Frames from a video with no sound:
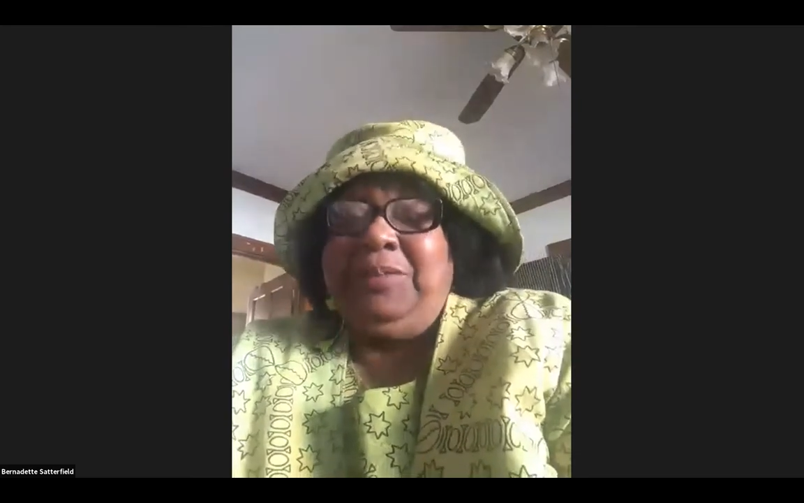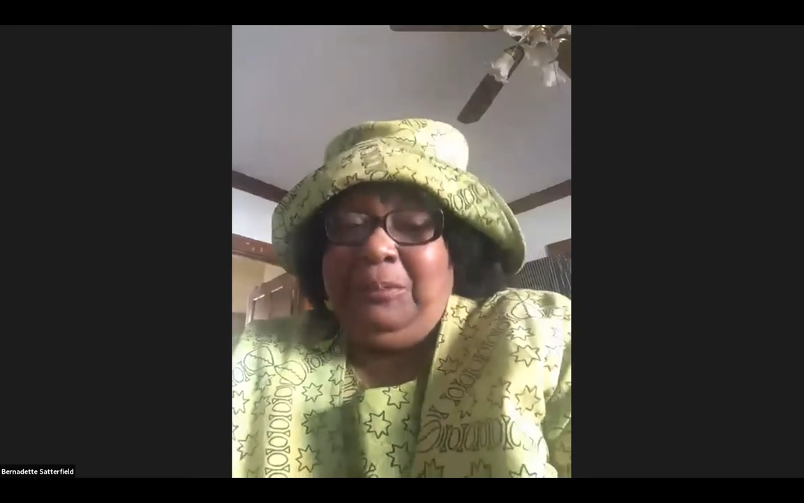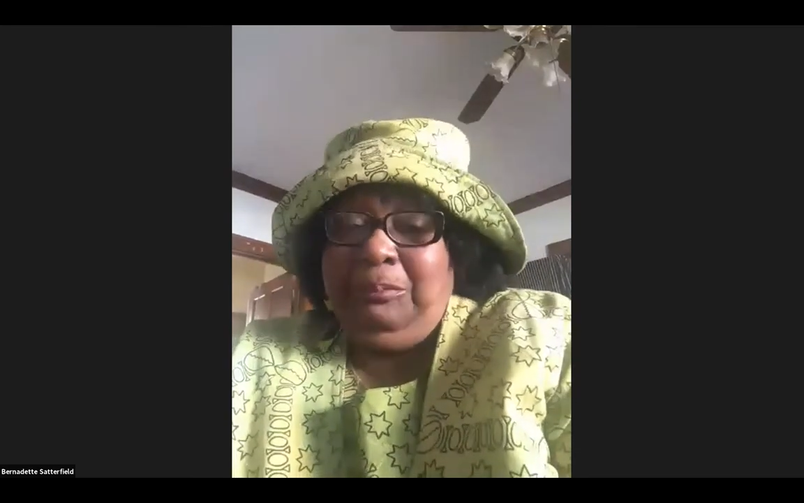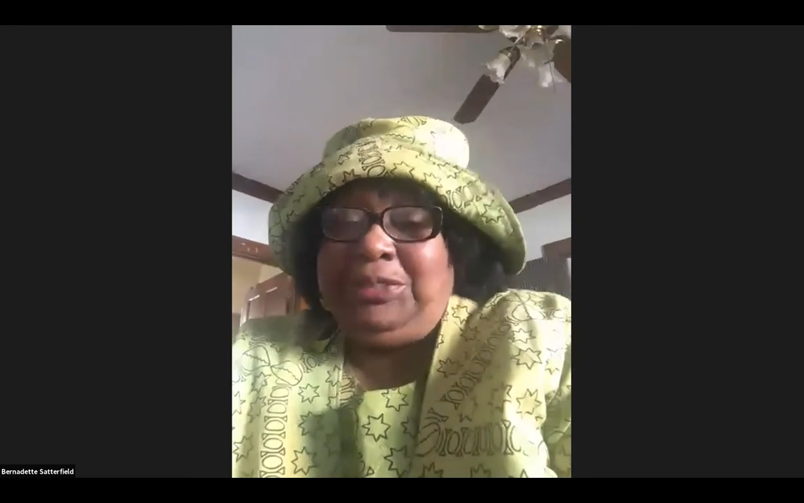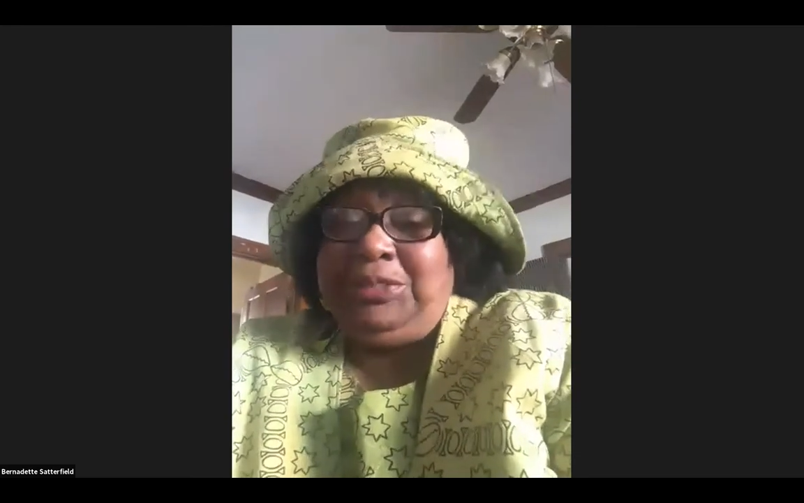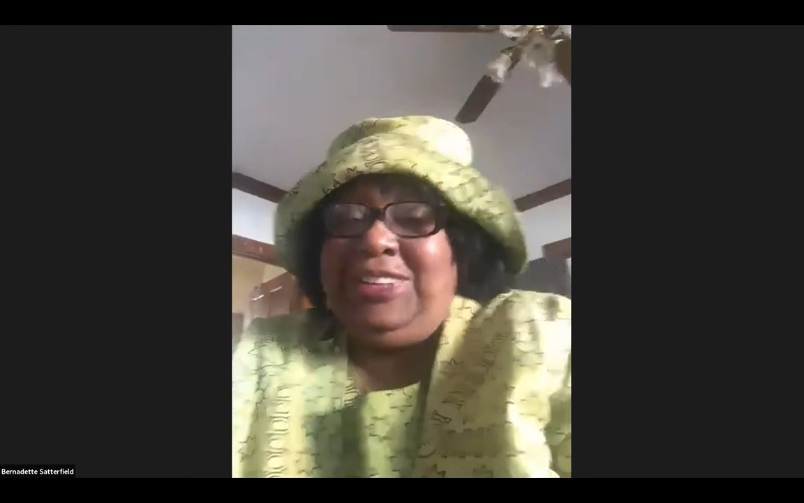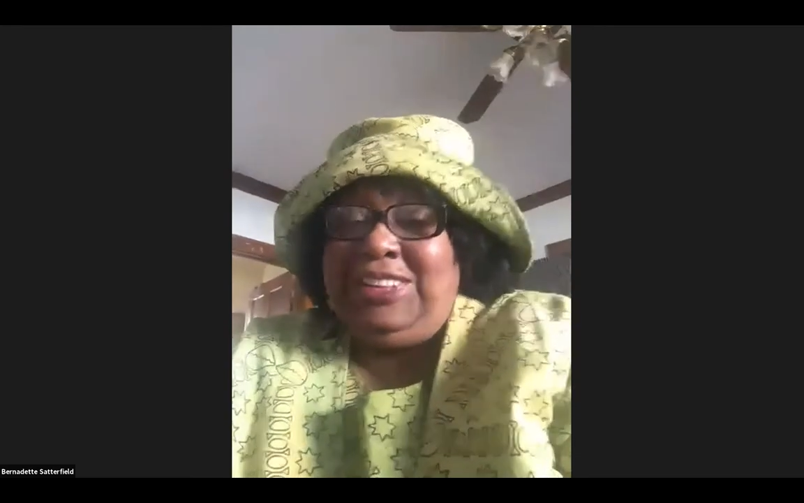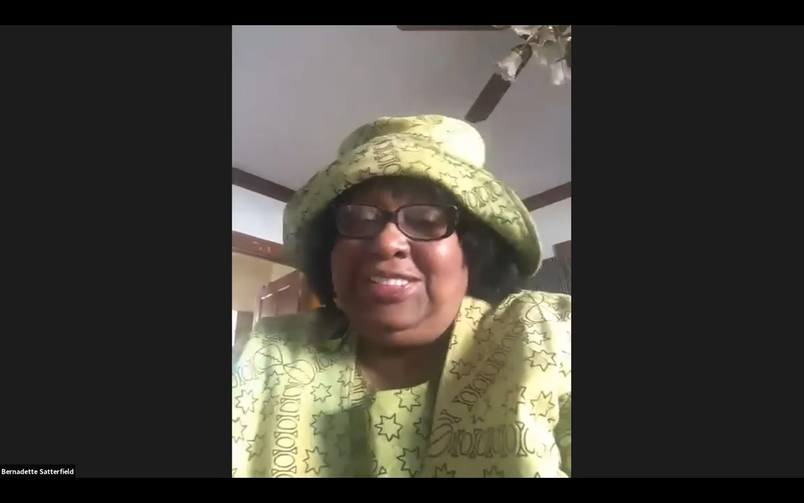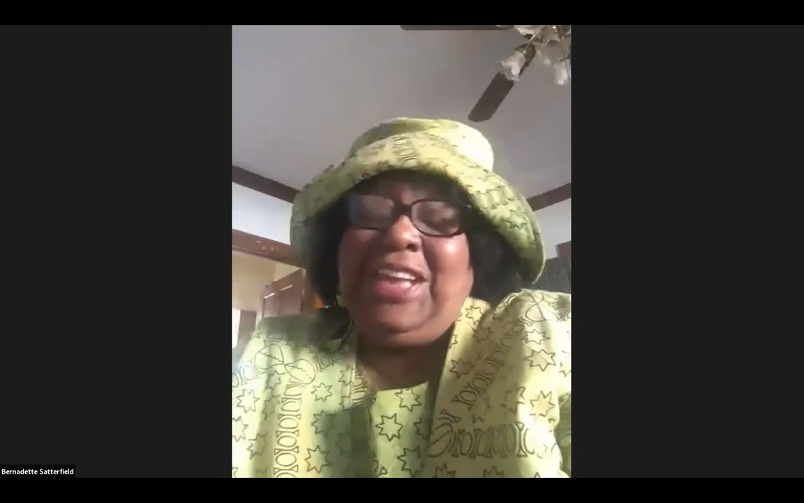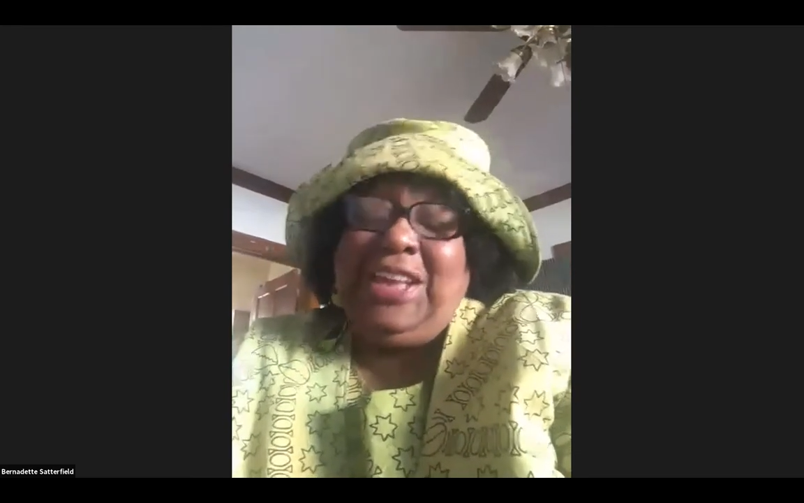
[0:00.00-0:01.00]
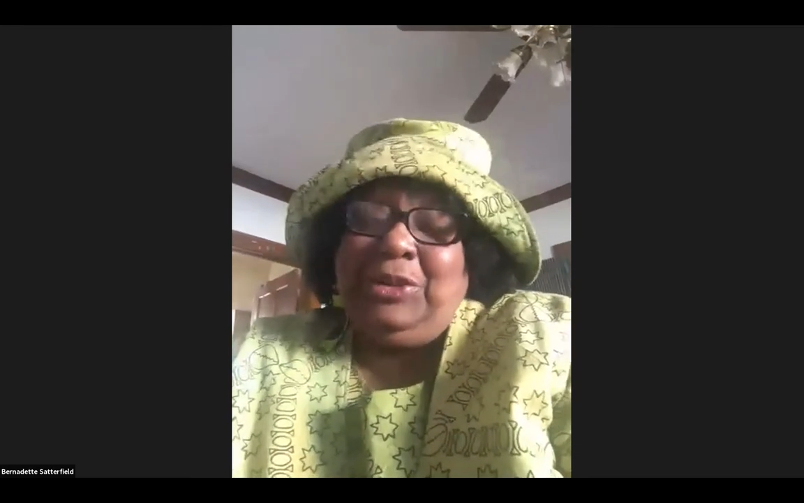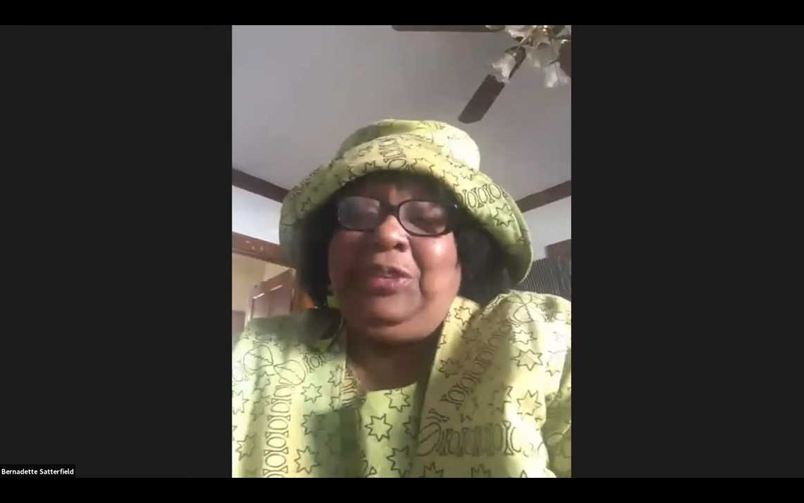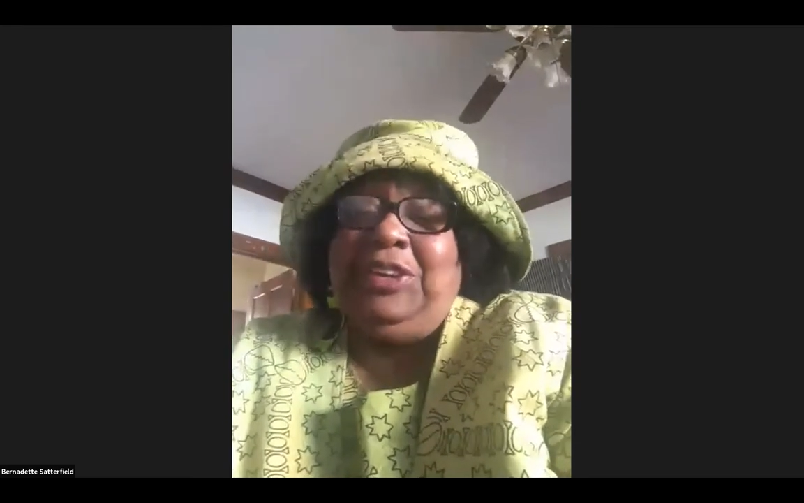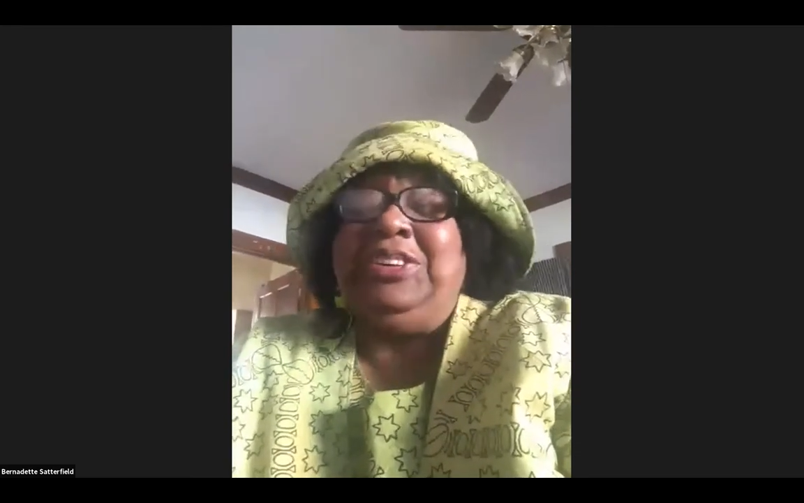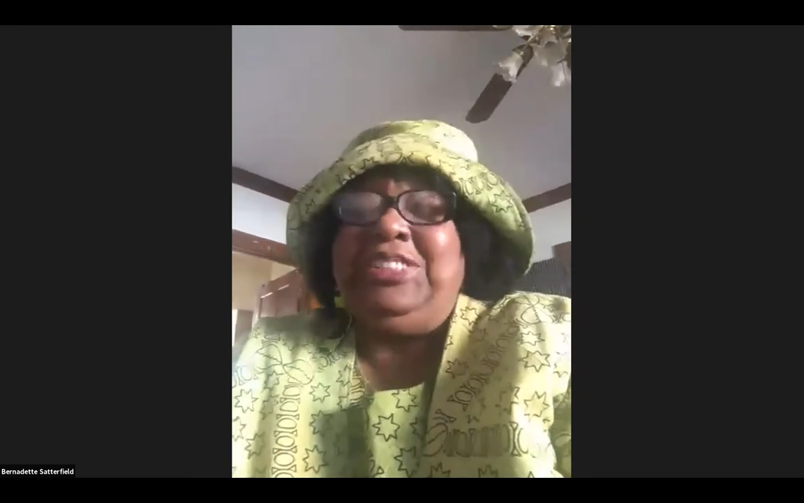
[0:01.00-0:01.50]
Bernadette
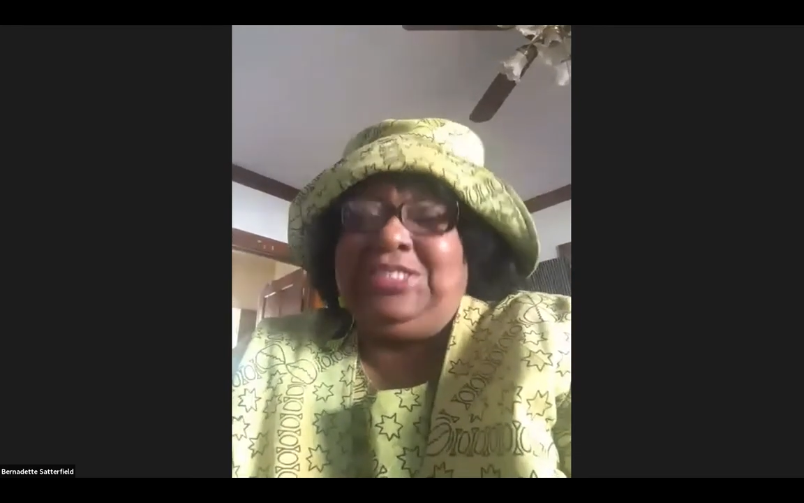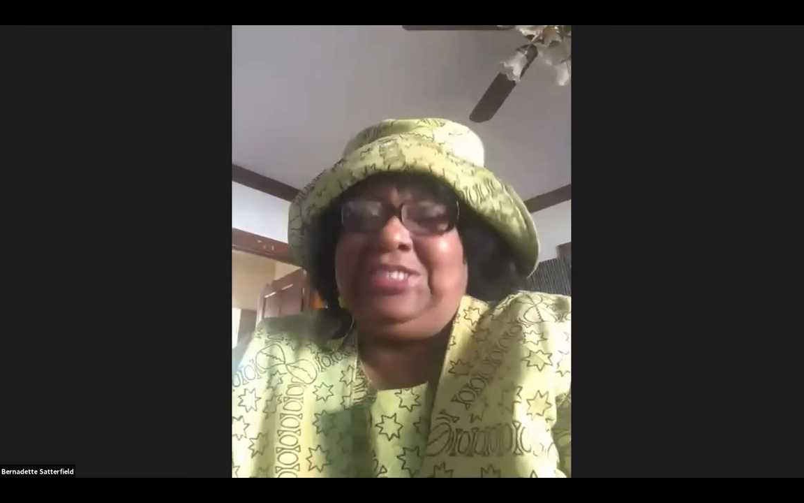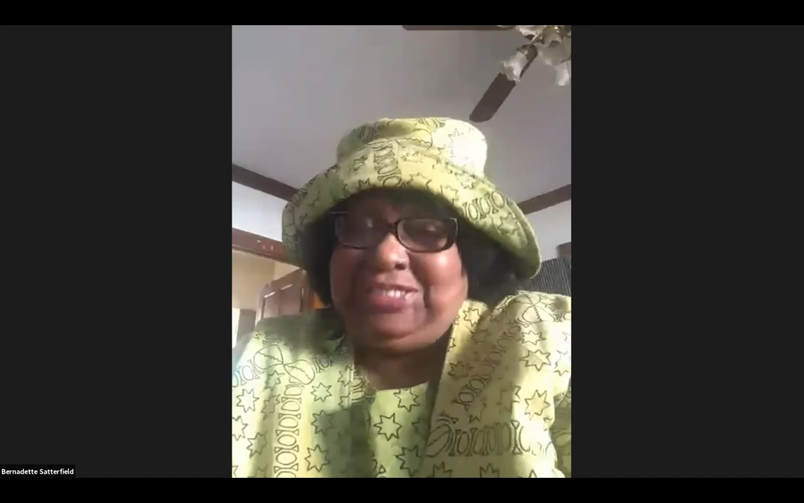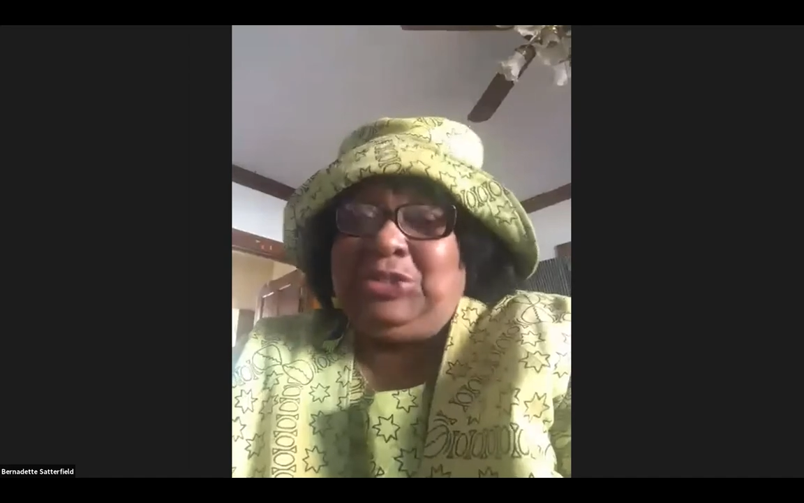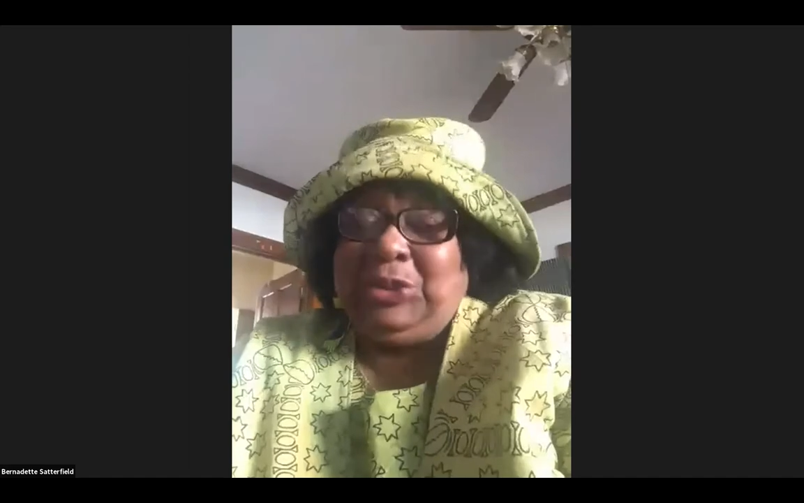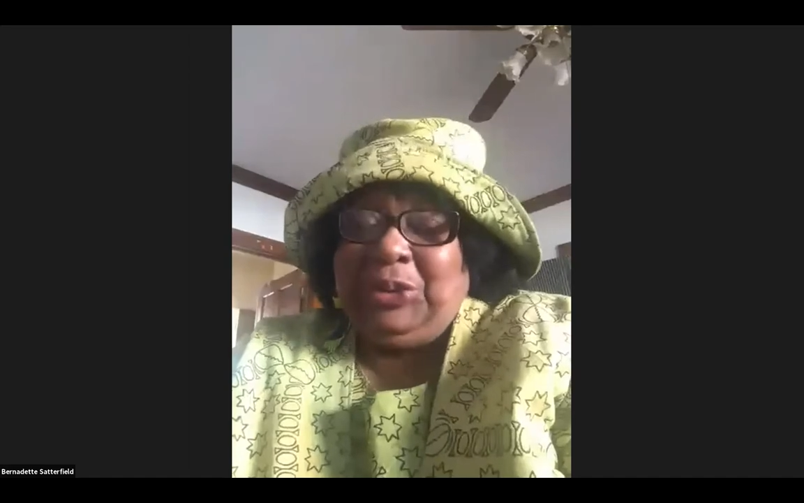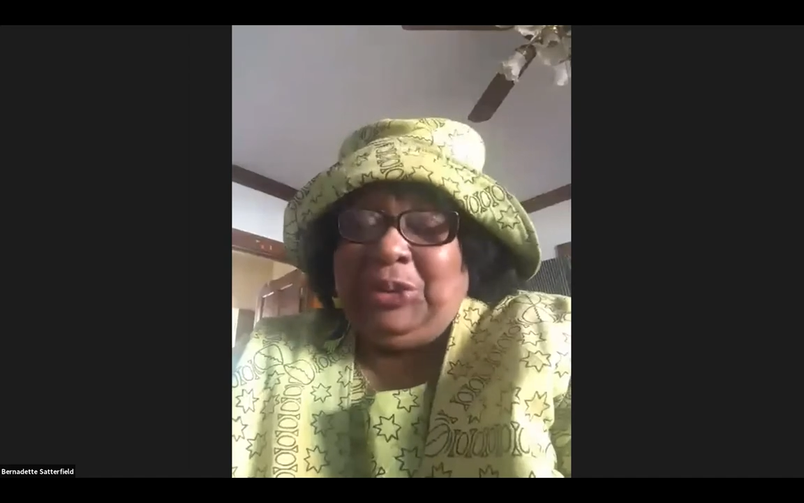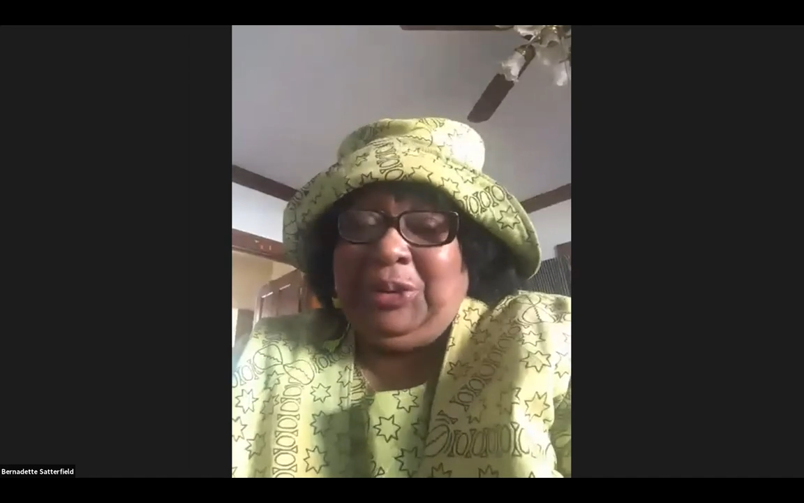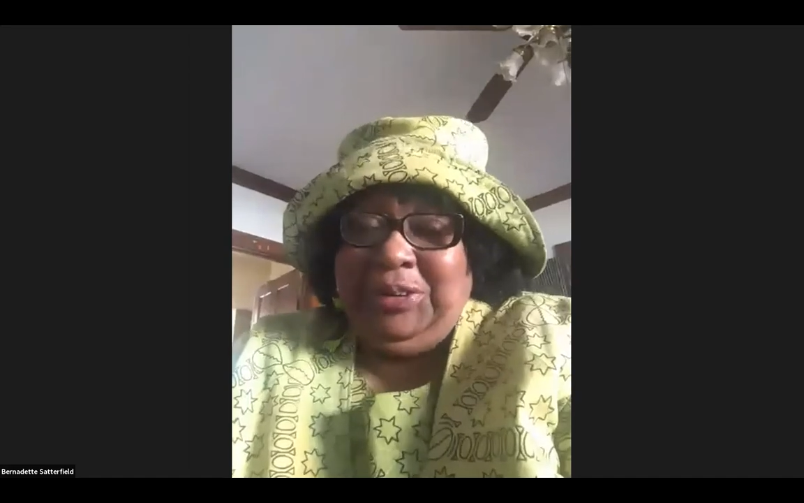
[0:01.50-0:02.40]
Satterfield, his sister.